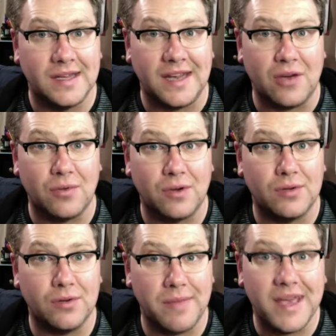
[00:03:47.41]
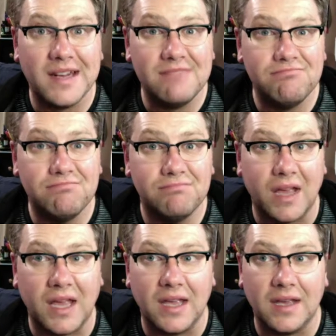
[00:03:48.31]
Now we're going to bed,
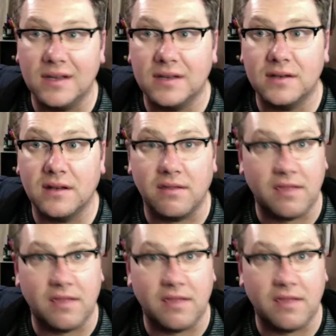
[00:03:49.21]
and